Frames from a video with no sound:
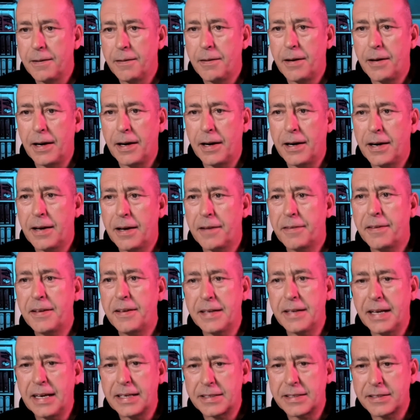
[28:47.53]
Right, and I
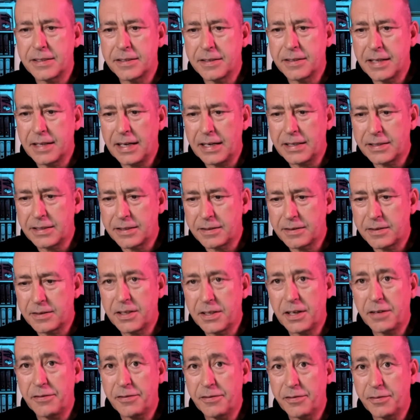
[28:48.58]
think that's
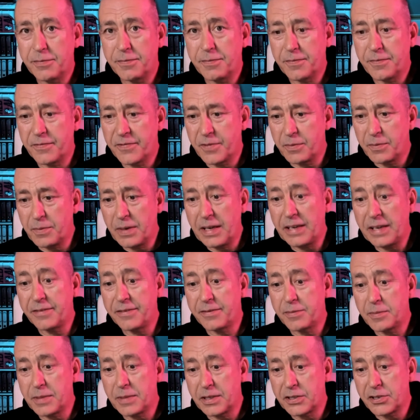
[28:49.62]
done for me
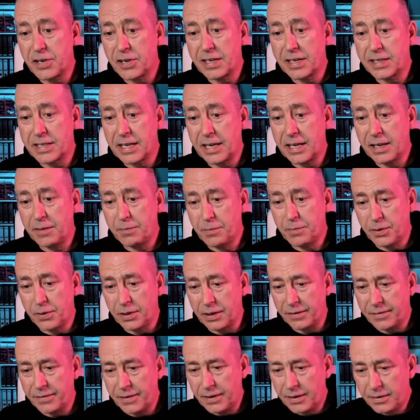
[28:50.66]
from a track day
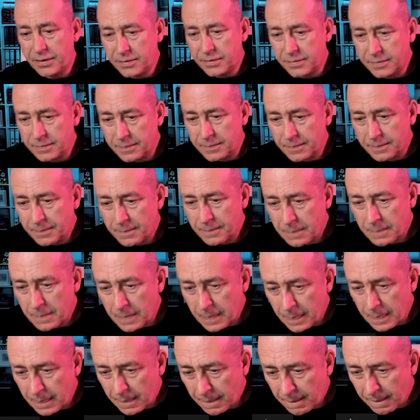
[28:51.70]
point of view.
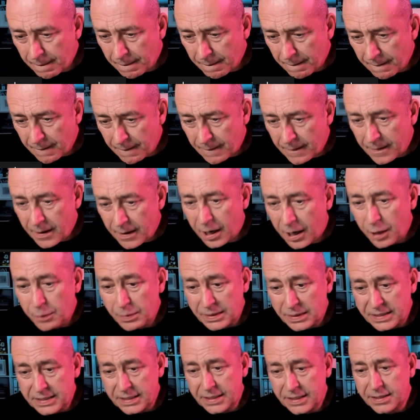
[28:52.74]

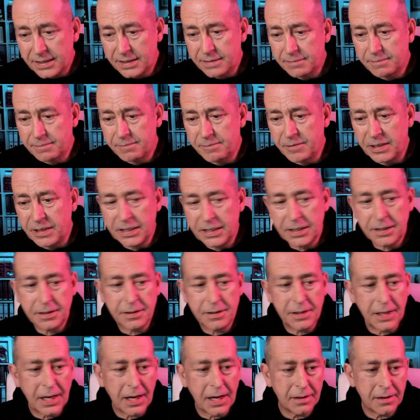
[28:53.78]
OBD reader,
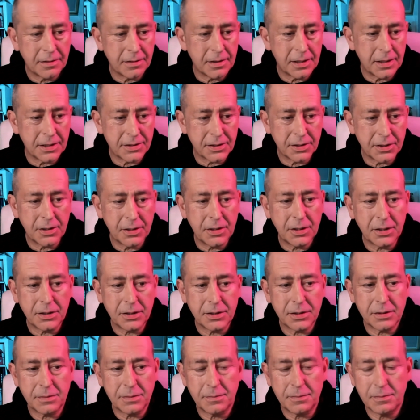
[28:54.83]
yeah, that's
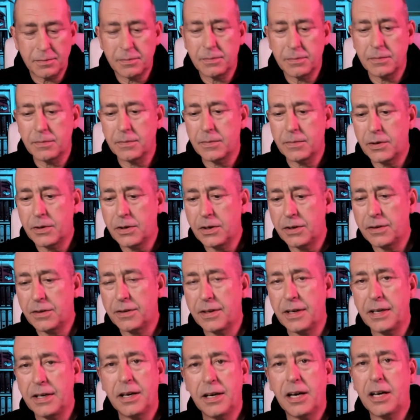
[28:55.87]
good
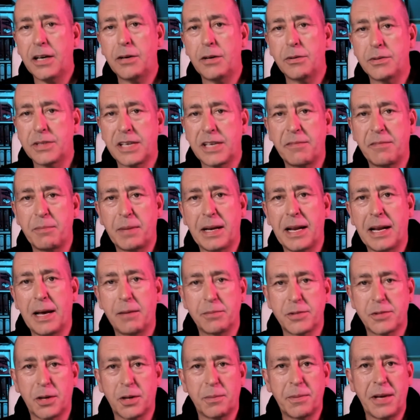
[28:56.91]
thing. I always have my
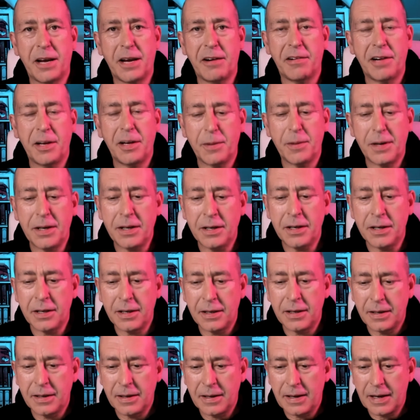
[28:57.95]
laptop there anyway,
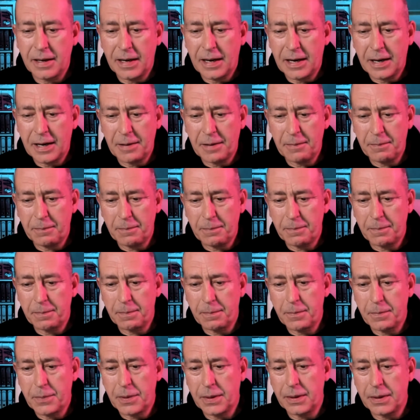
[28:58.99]

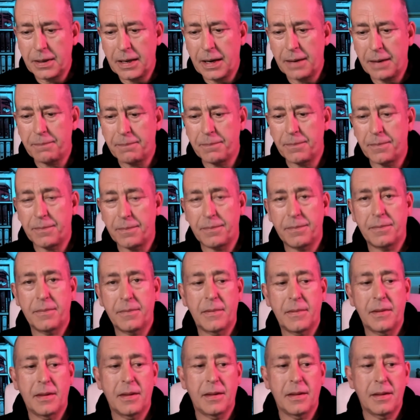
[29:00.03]
but yeah,
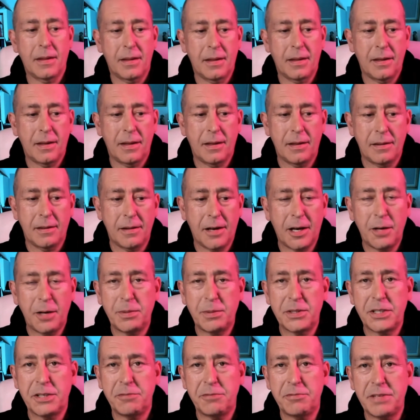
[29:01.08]

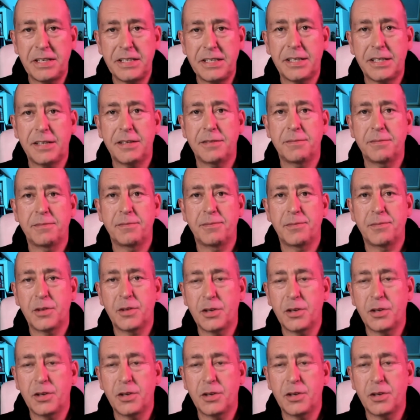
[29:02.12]
OBD reader,